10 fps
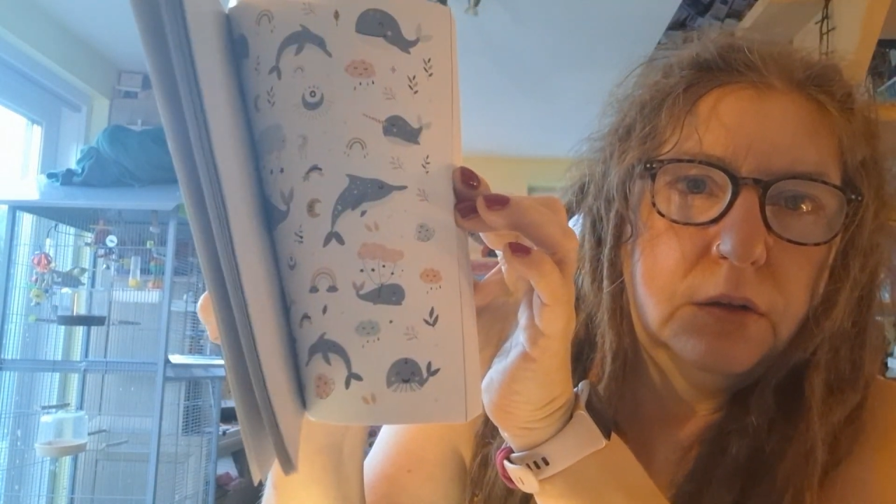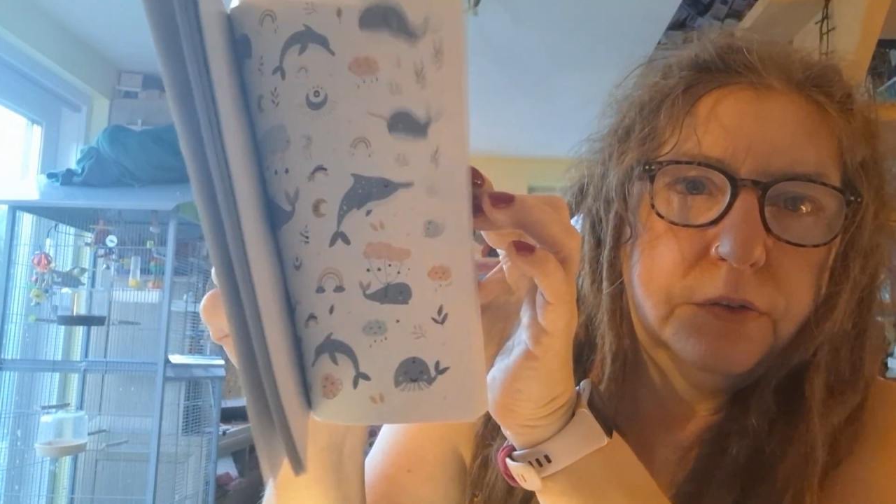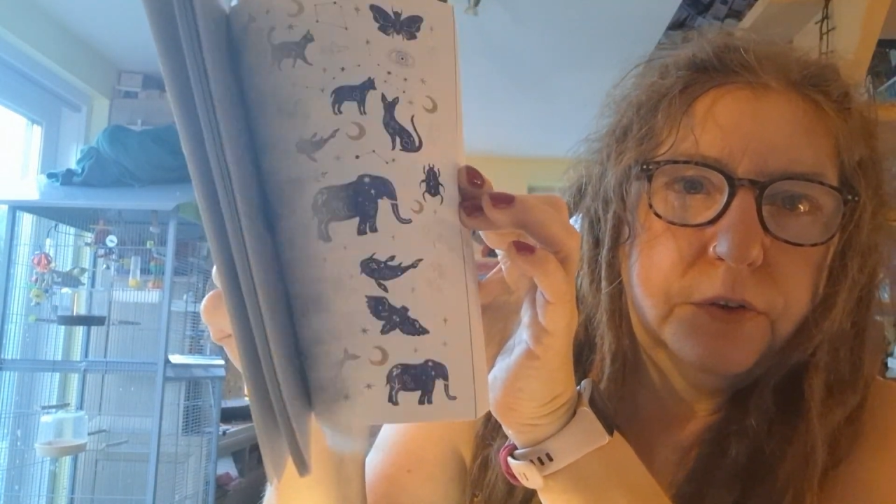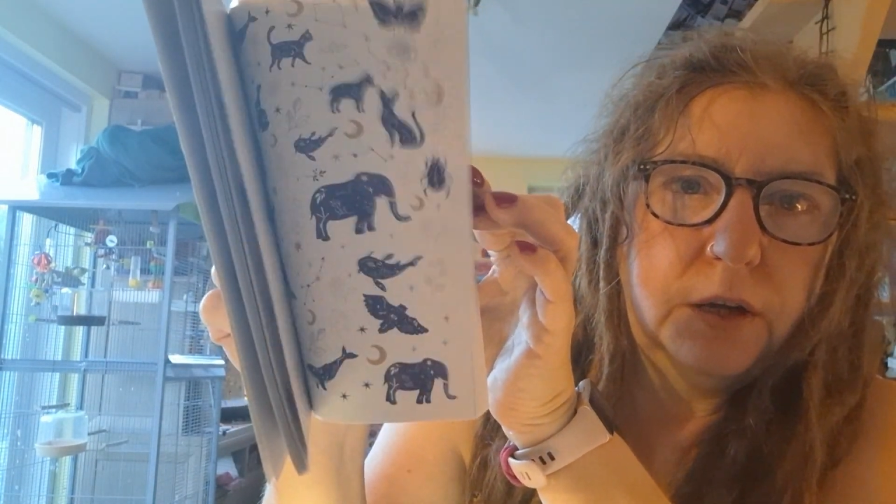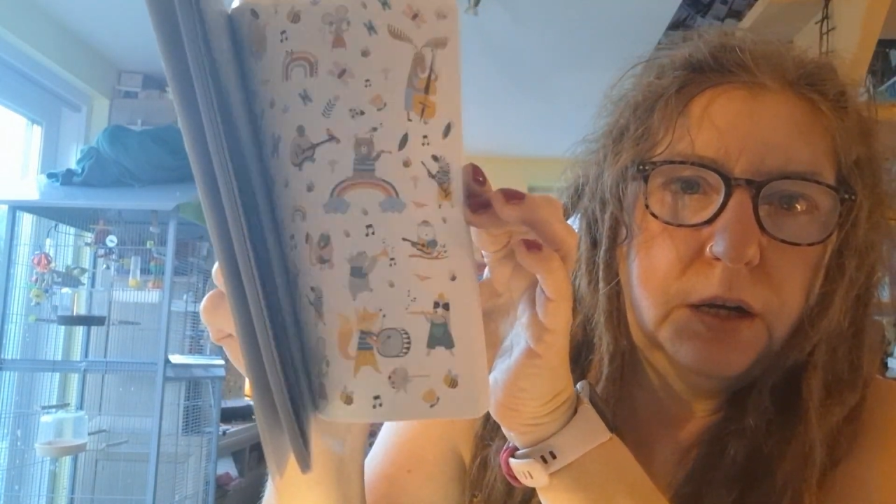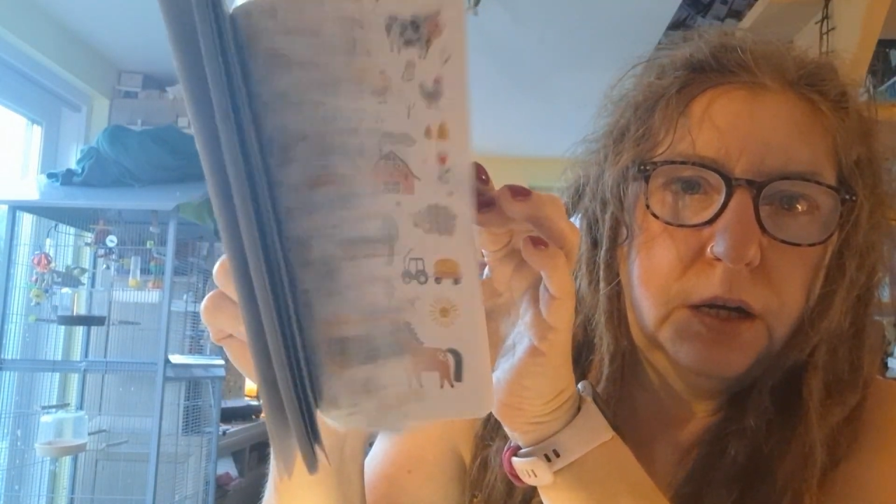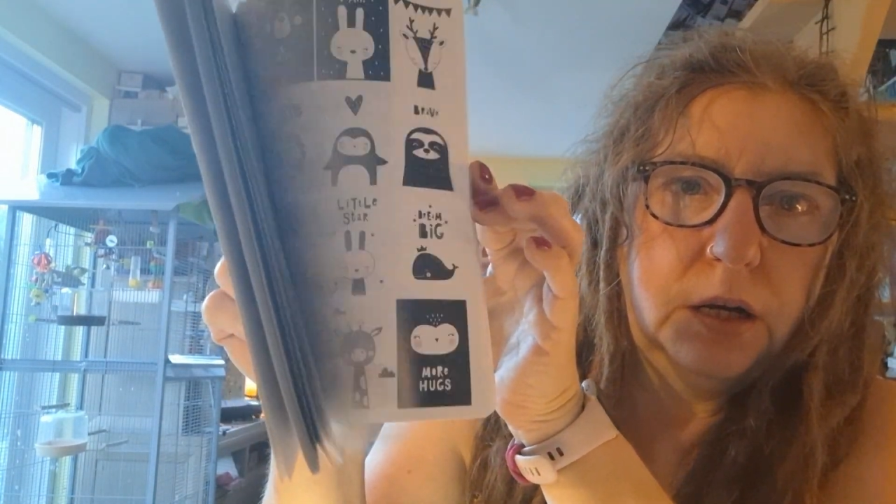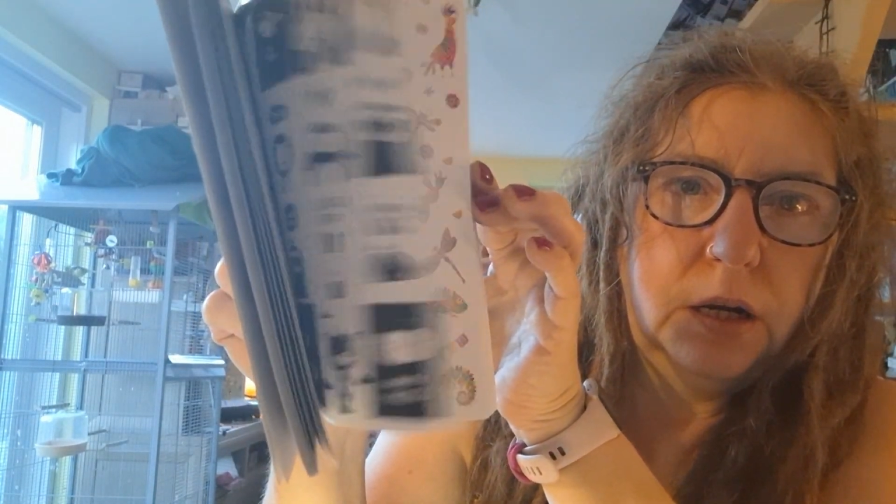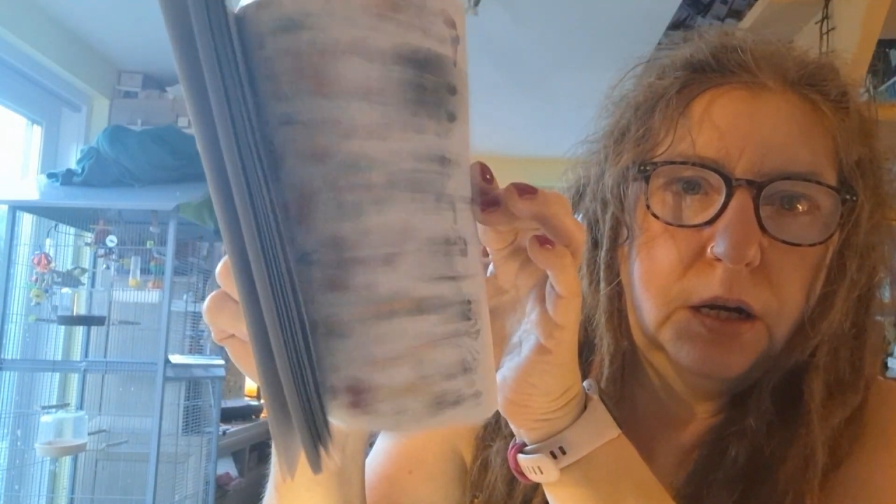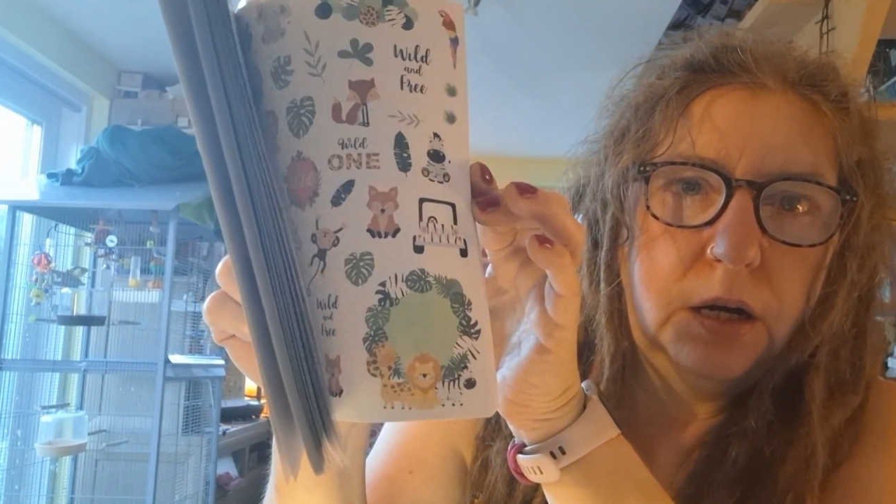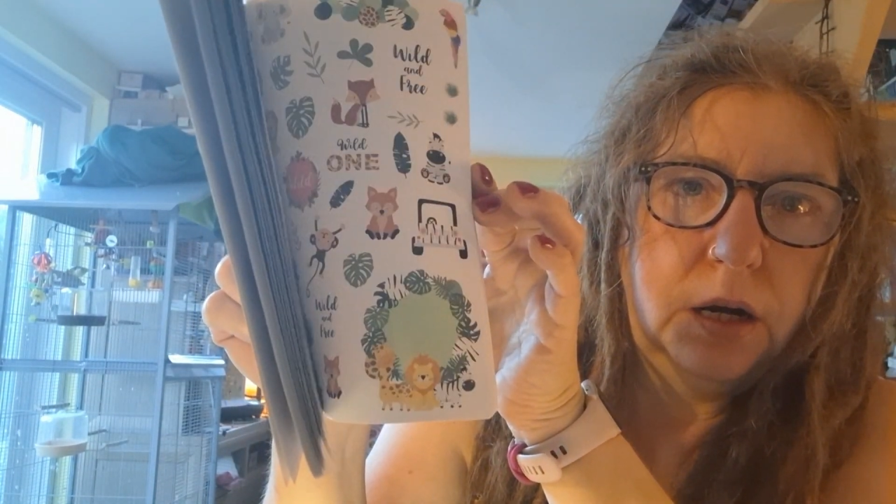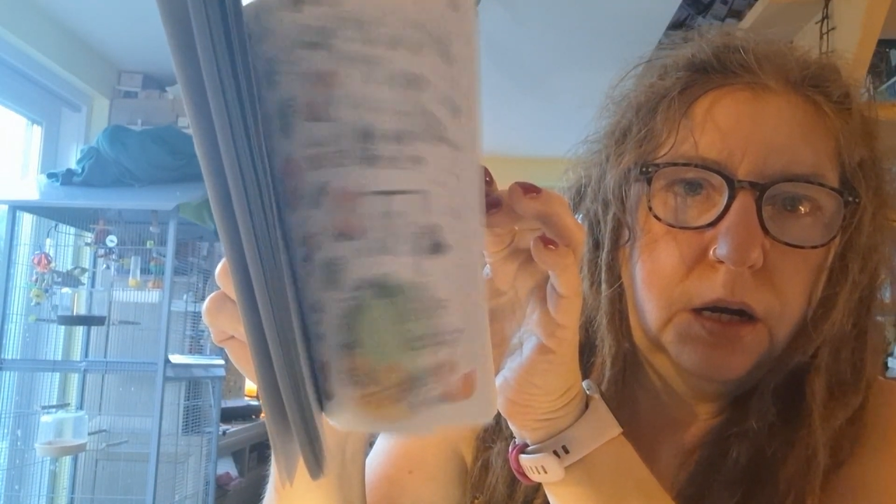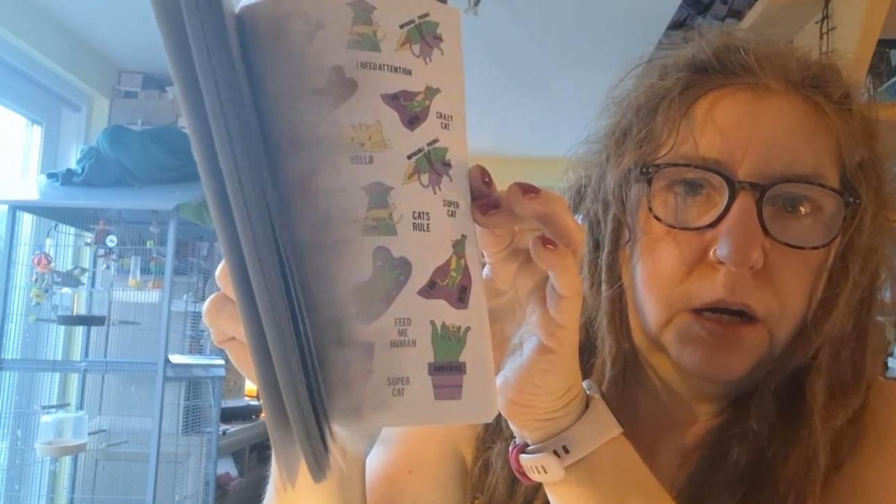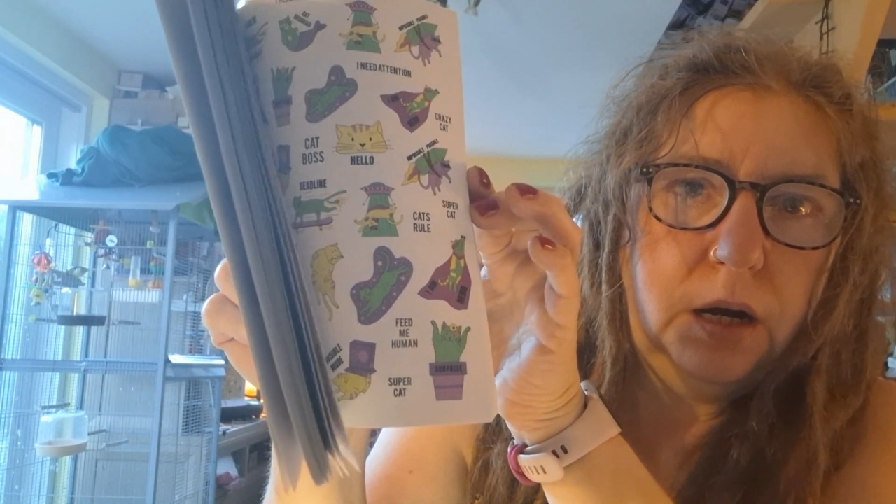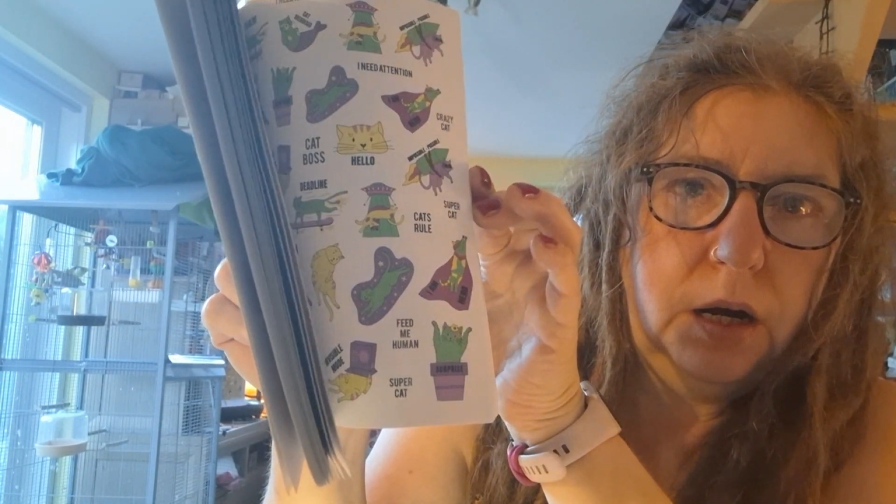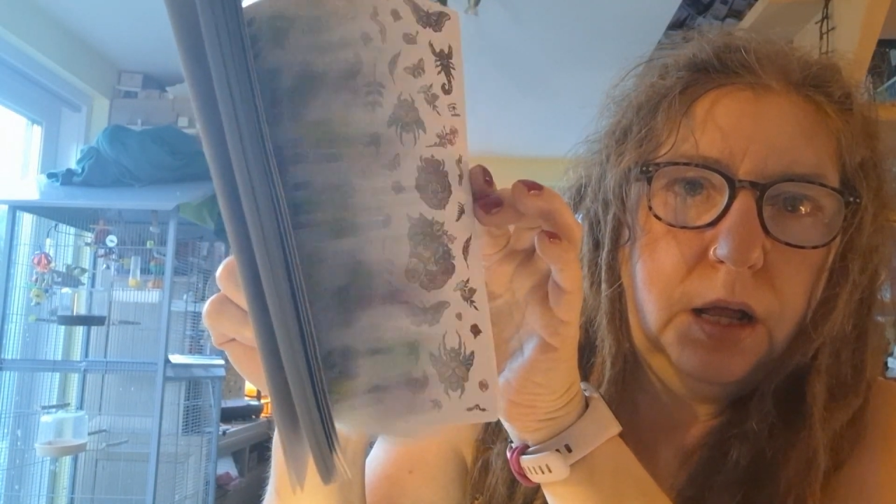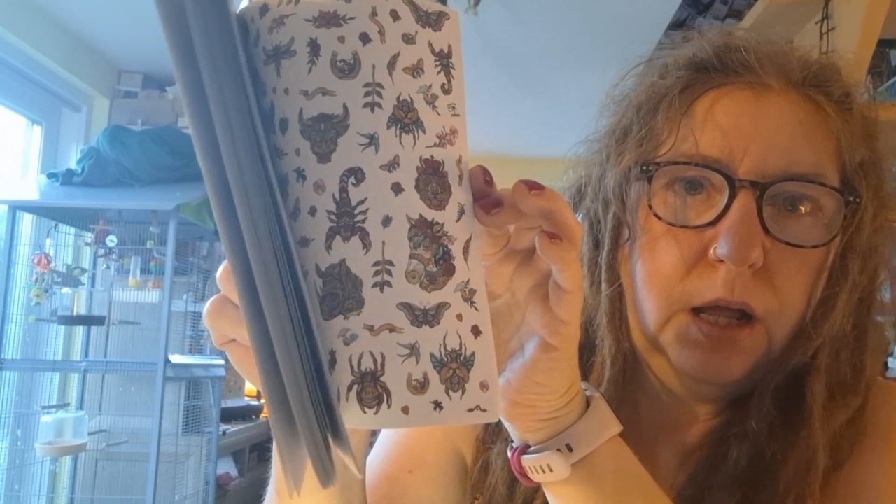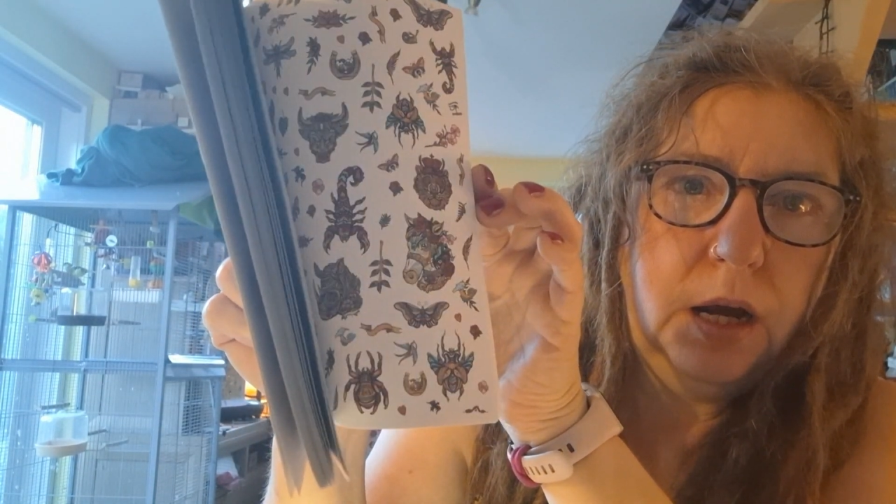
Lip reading: Tra la la la la la la